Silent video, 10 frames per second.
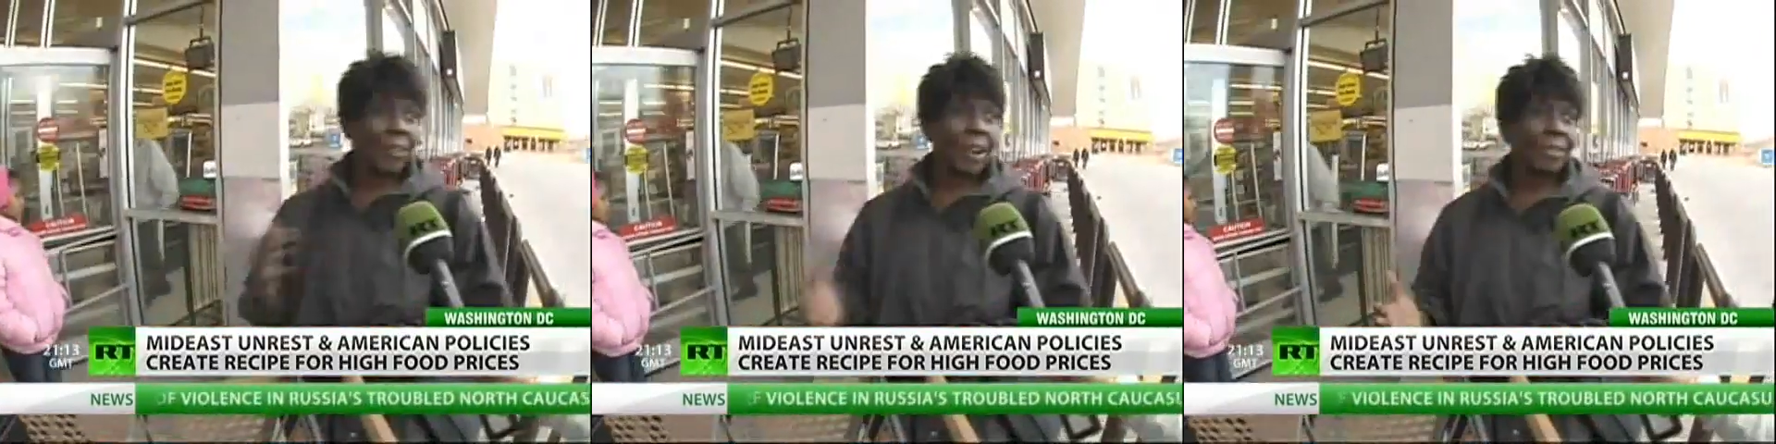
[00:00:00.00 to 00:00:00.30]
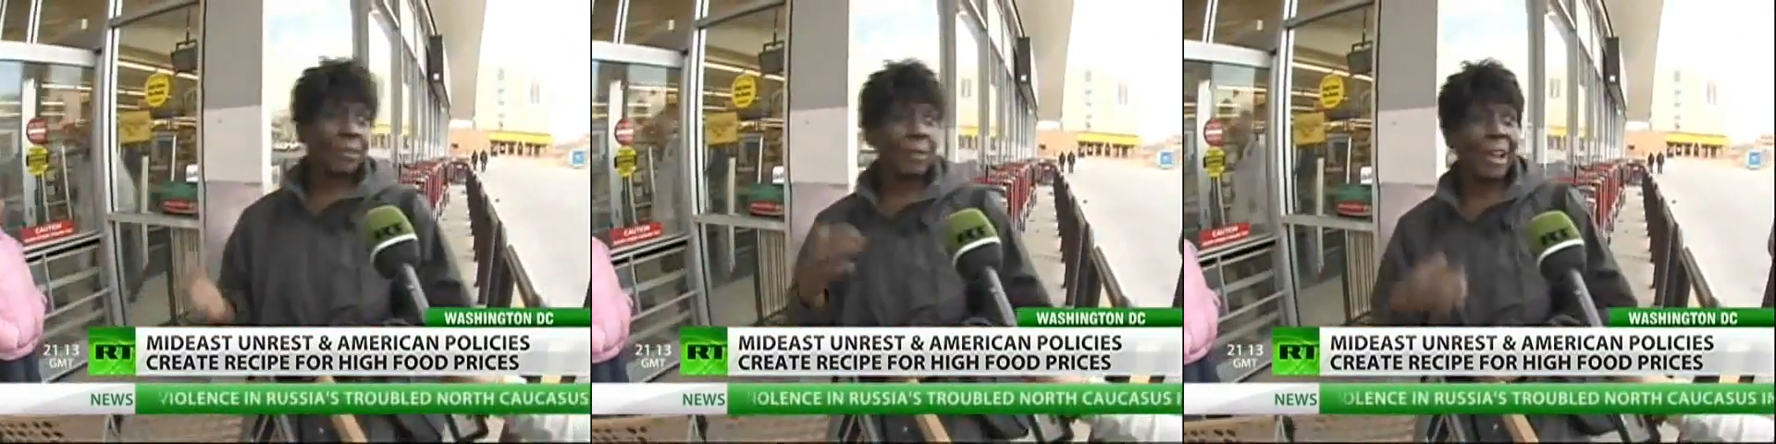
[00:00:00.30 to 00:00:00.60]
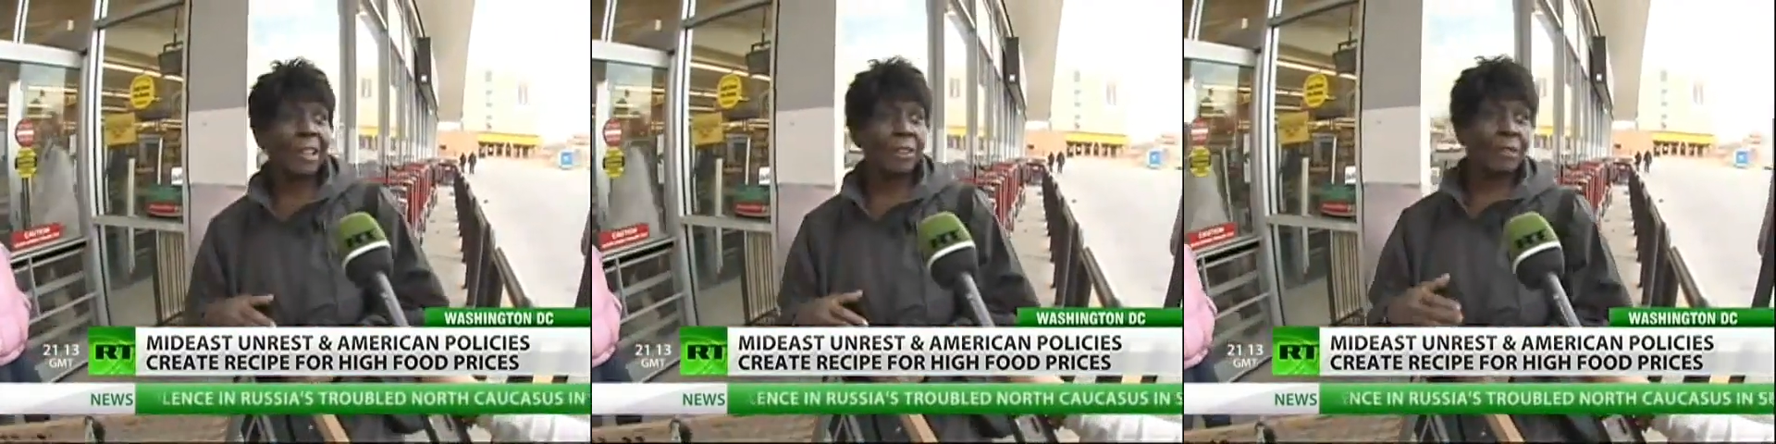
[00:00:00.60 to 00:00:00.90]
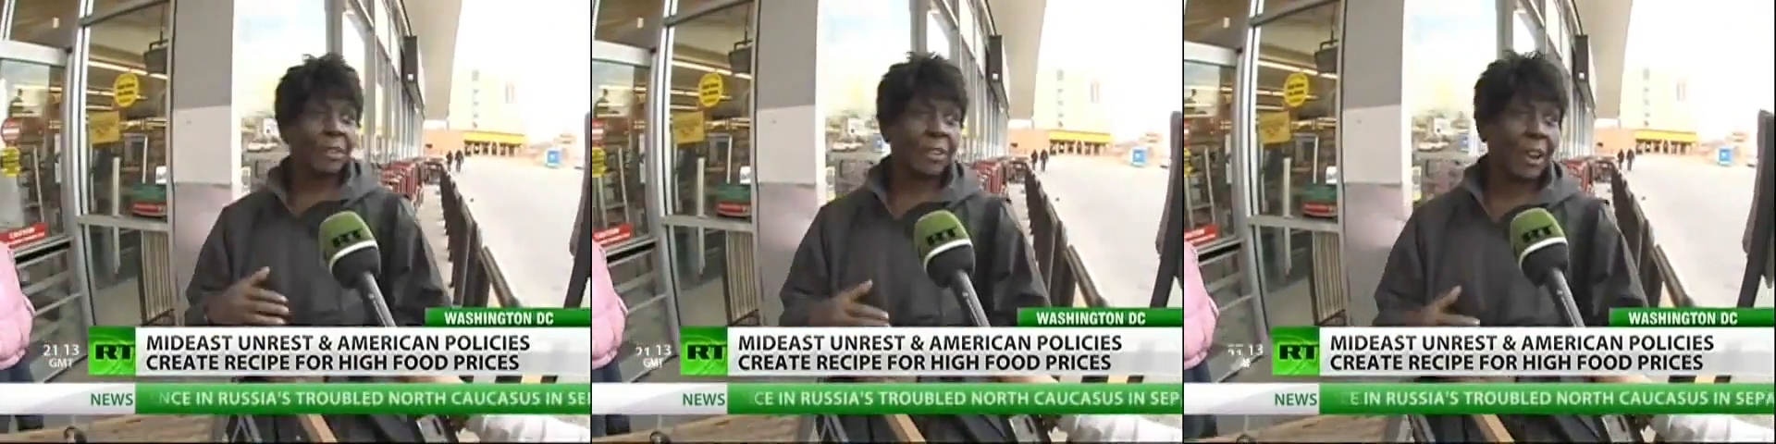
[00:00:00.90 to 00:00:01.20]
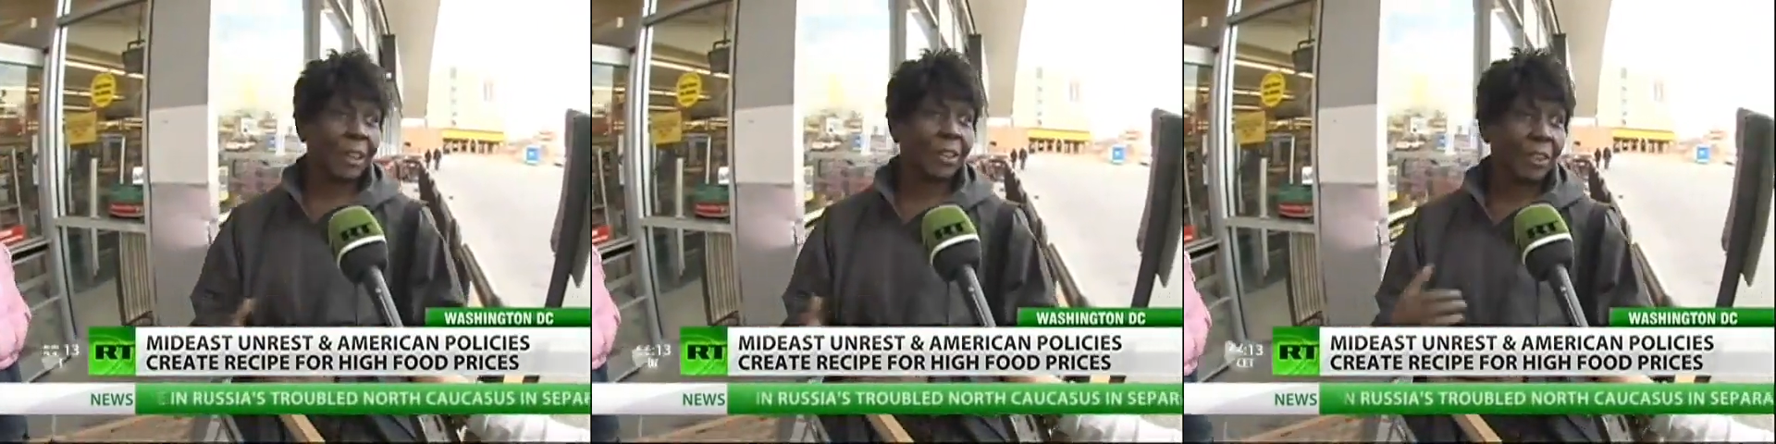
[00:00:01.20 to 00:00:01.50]
going up, then we have
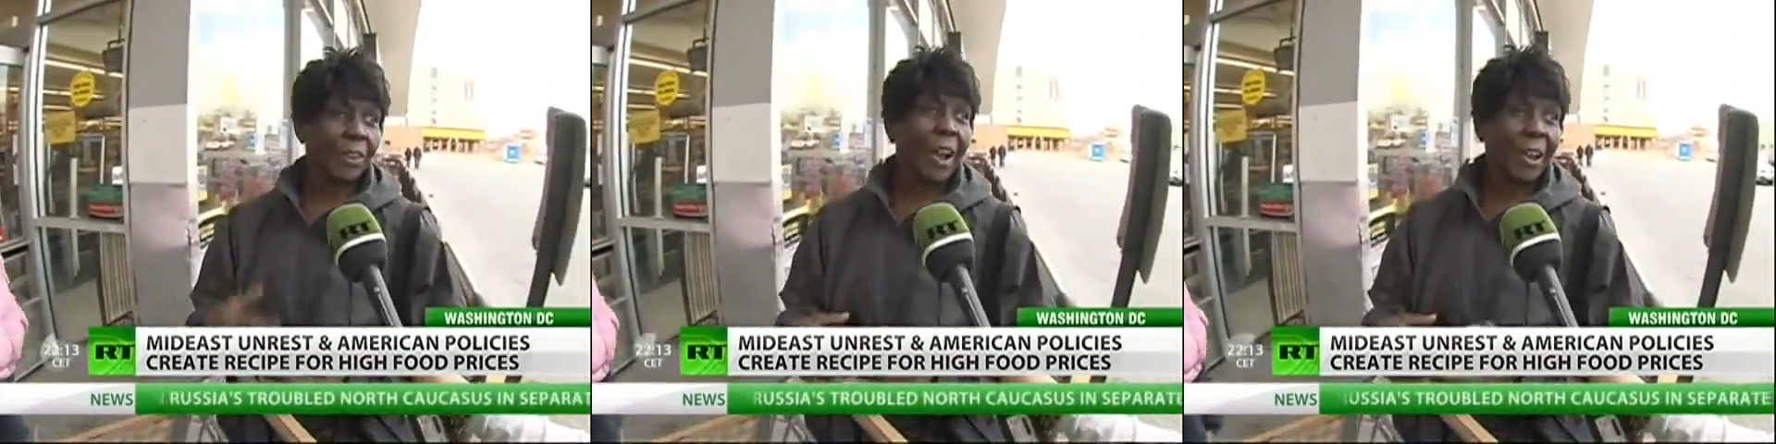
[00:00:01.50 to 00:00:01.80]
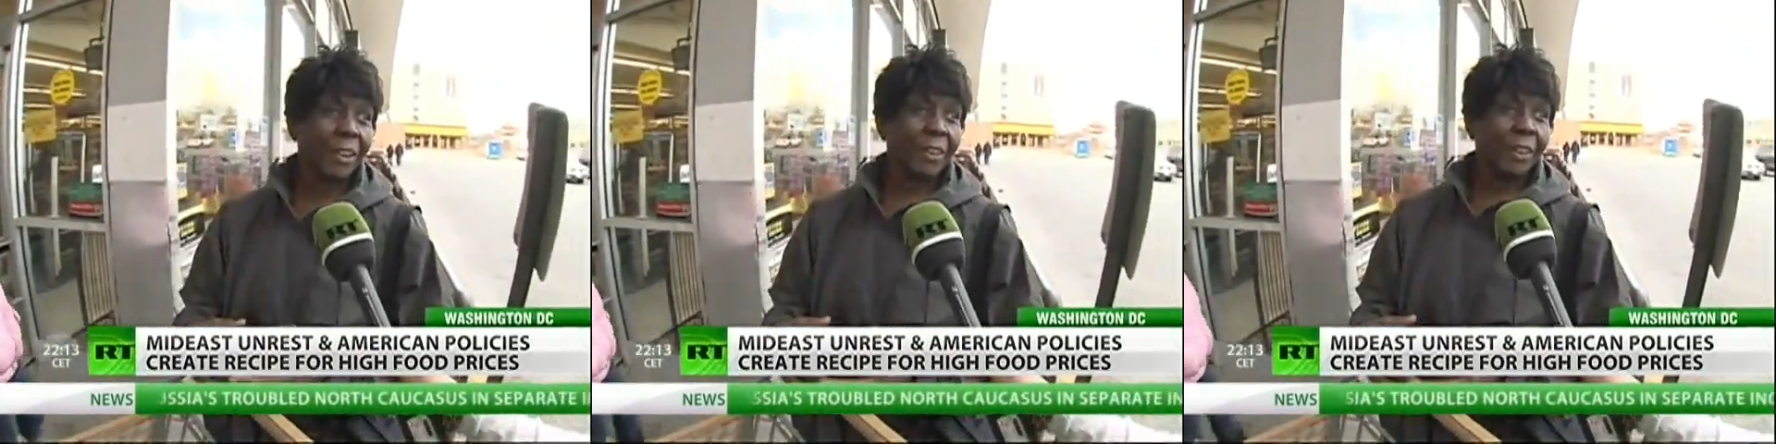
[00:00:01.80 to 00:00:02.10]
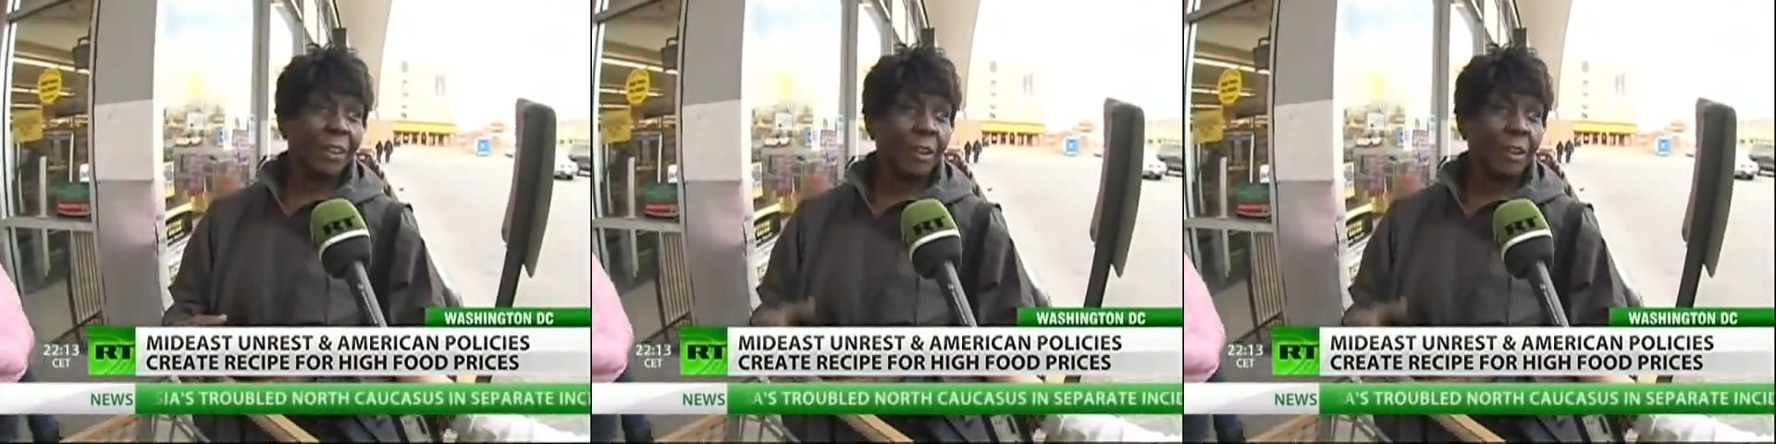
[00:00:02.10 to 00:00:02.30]
to learn how to